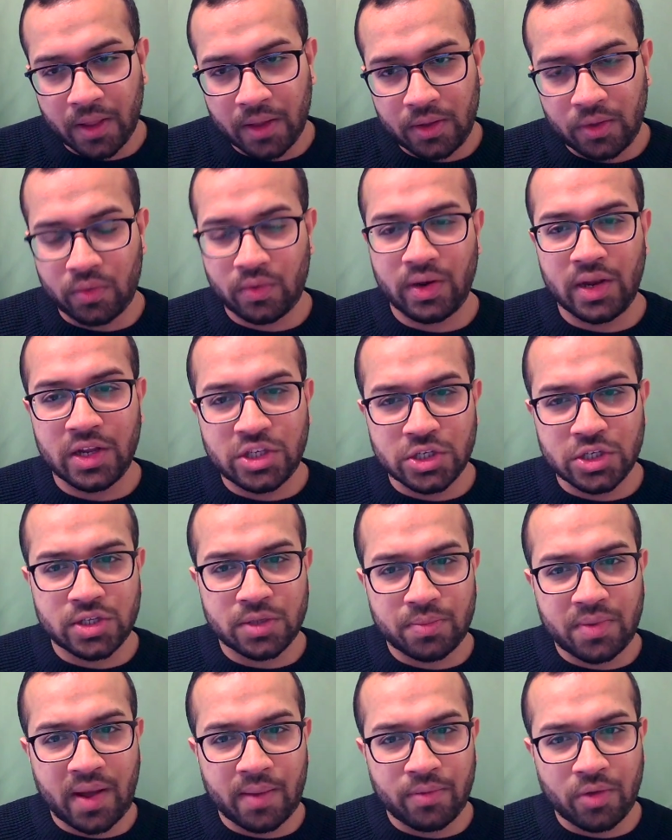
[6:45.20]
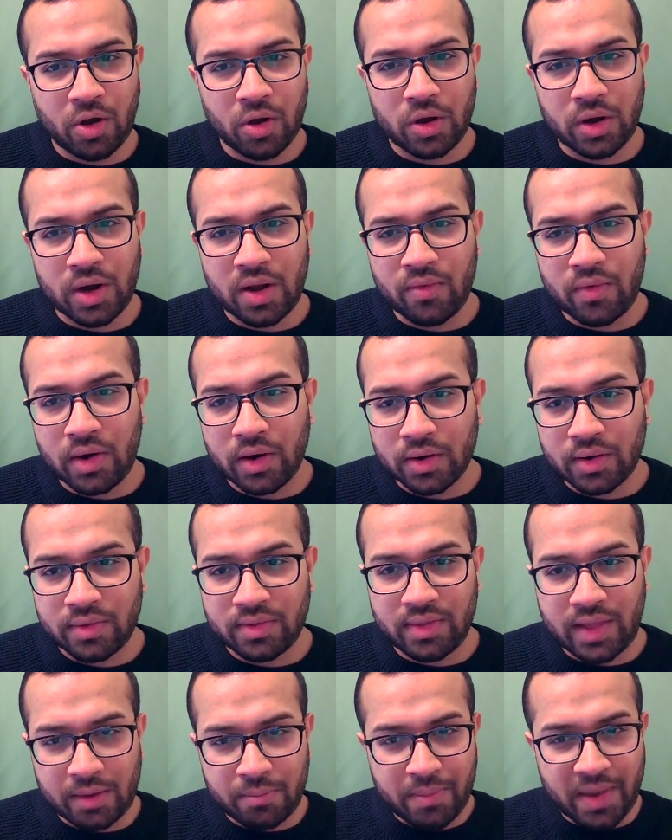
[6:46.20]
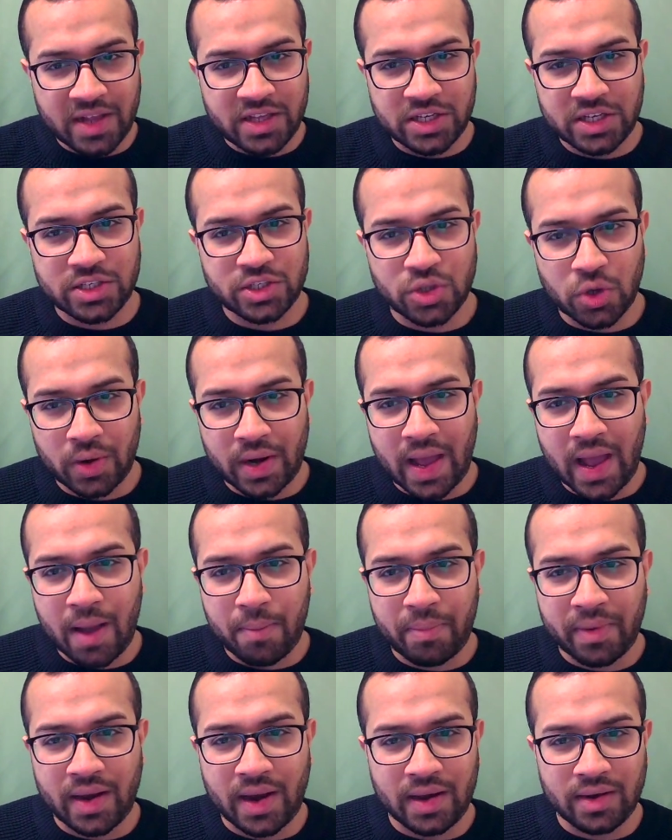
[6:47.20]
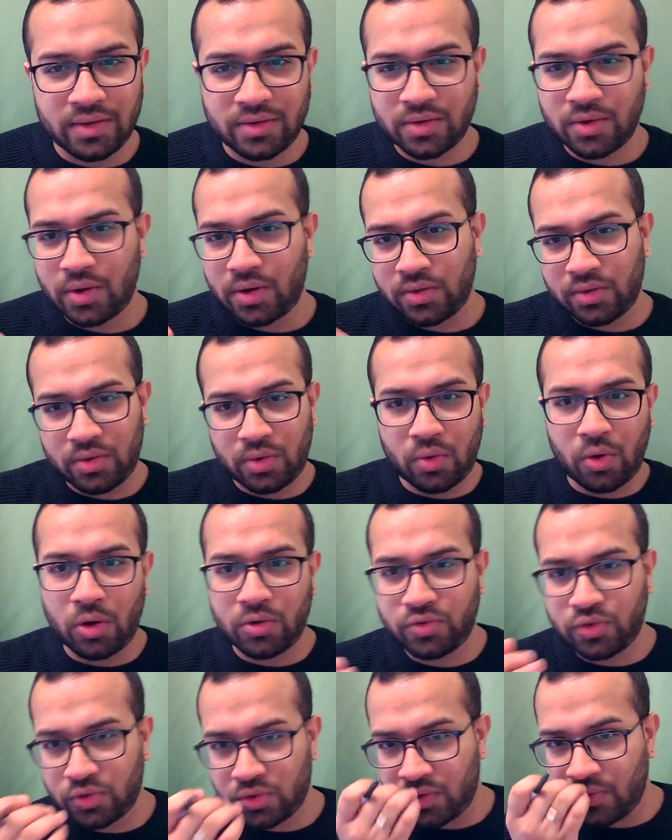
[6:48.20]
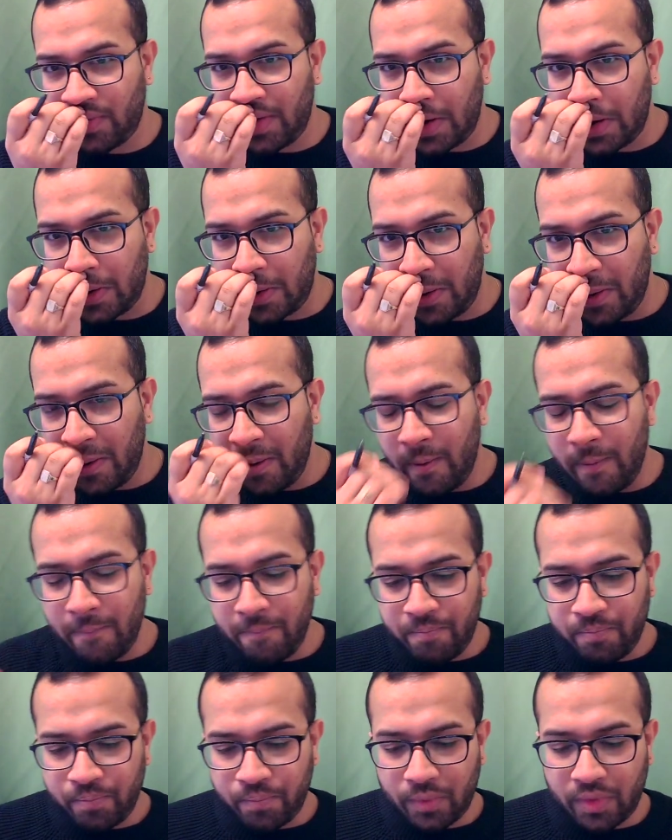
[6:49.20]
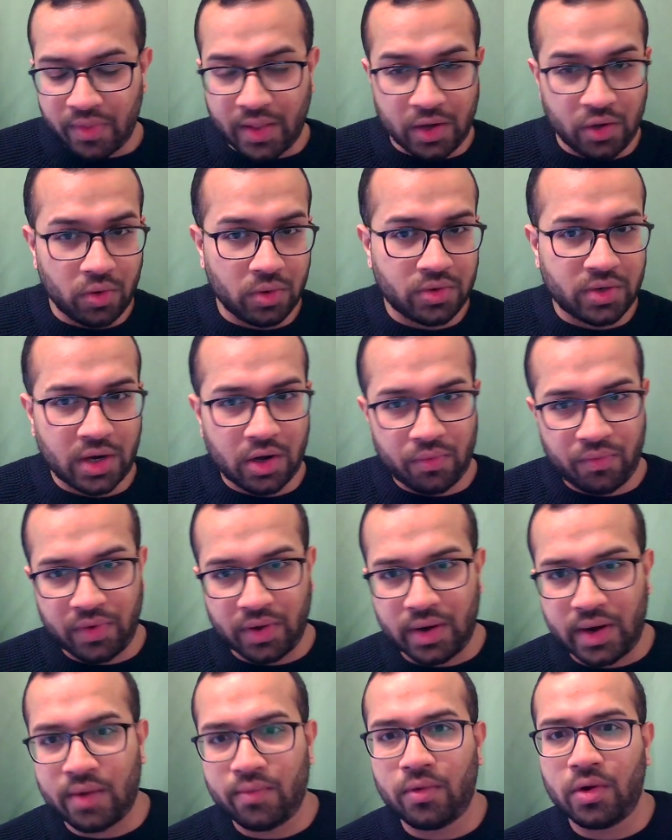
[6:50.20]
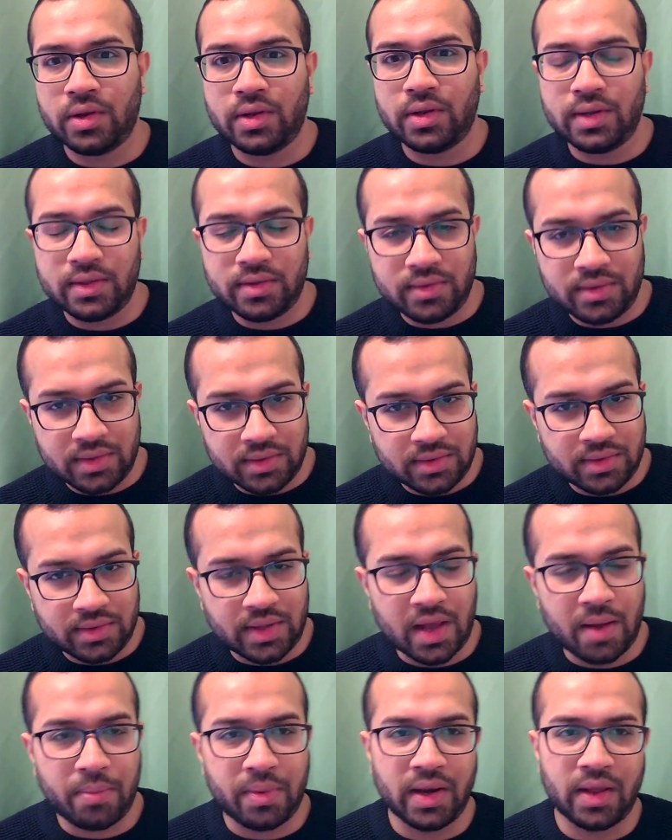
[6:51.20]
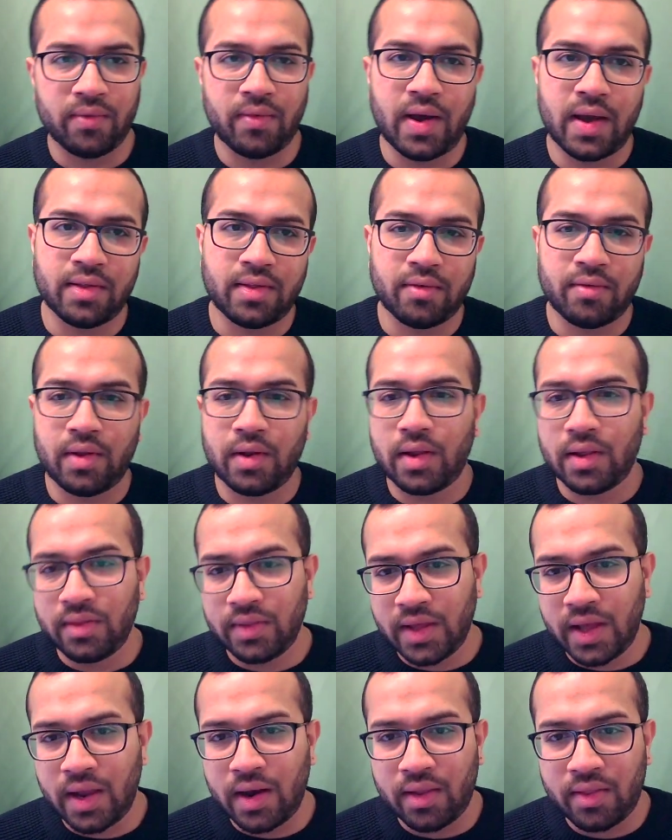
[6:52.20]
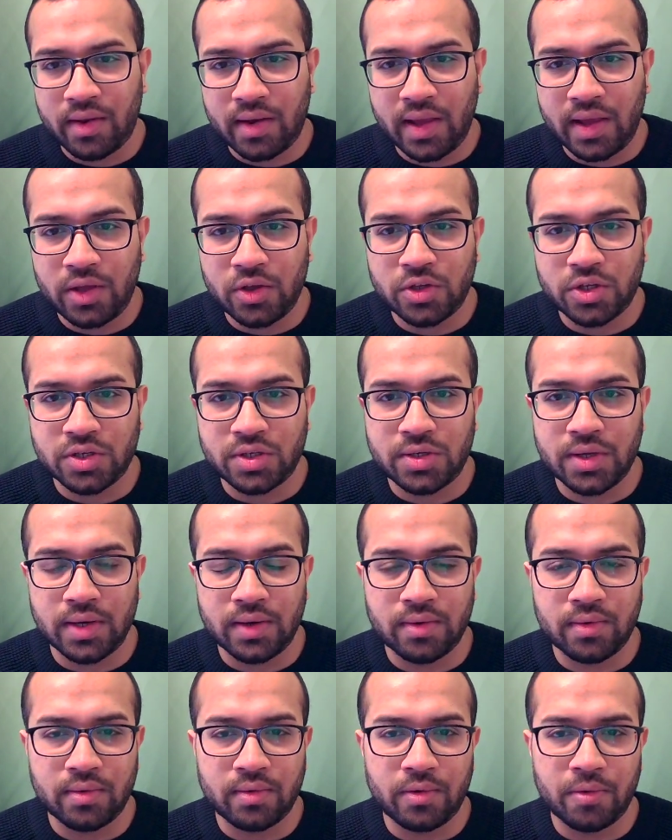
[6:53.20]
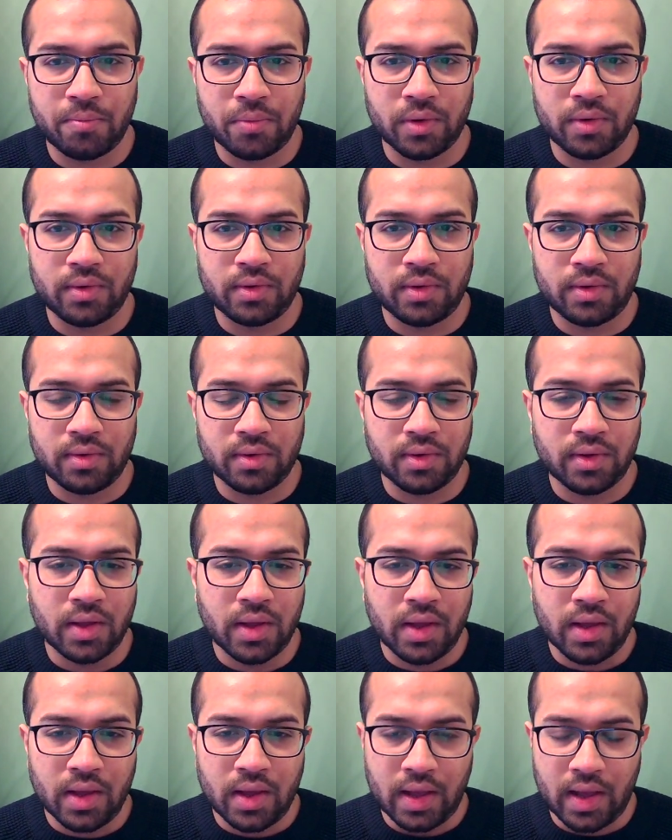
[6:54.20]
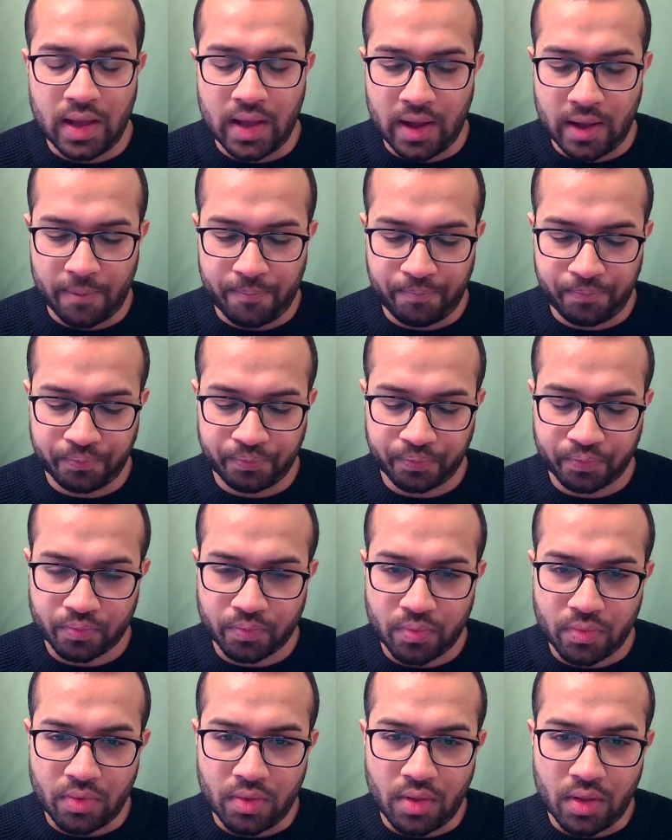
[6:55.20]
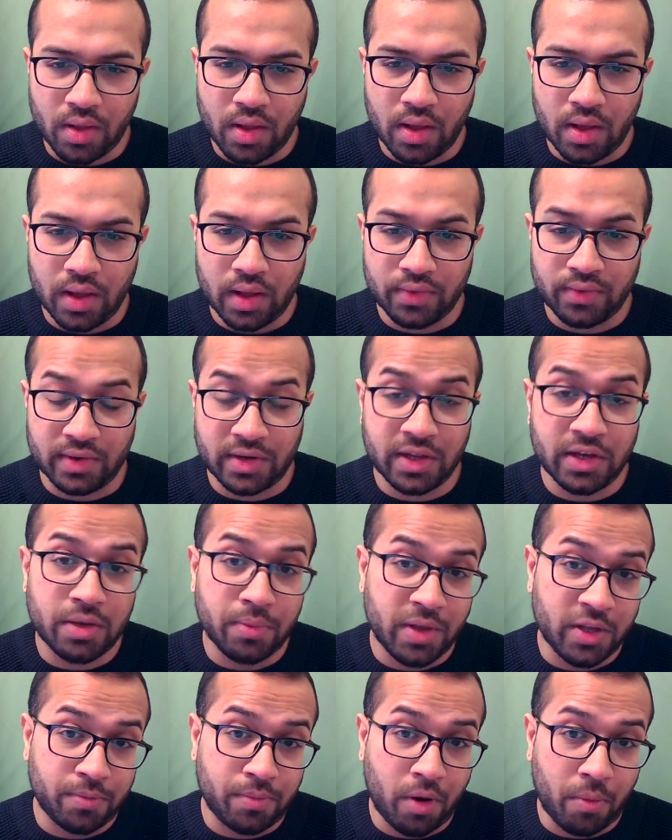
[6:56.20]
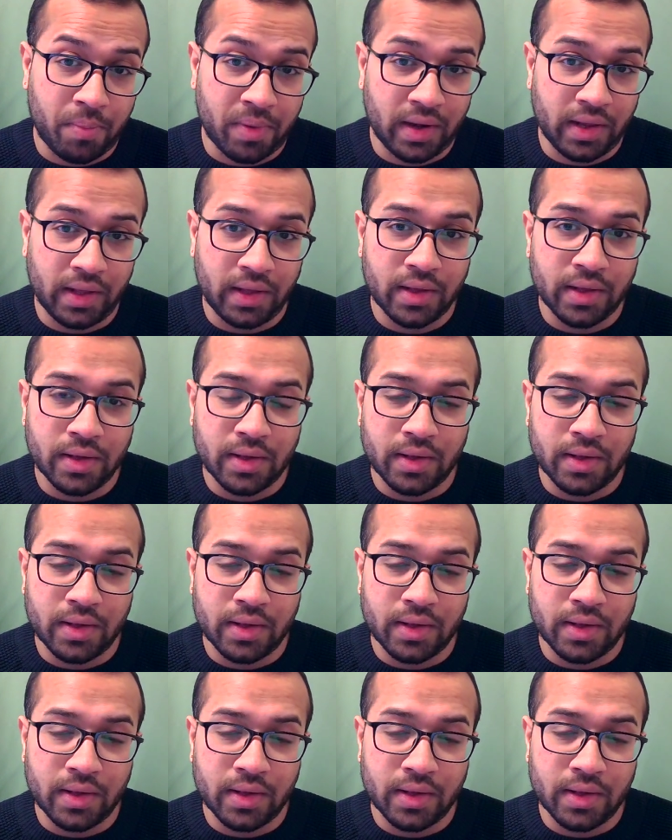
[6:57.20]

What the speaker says: your relationships are not gonna work. That magic is not gonna happen, and it's gonna throw all sorts of error. And then you'll try to figure out what is this happening, why is it? Well, in the end of the day, you just didn't put uh, the database properly,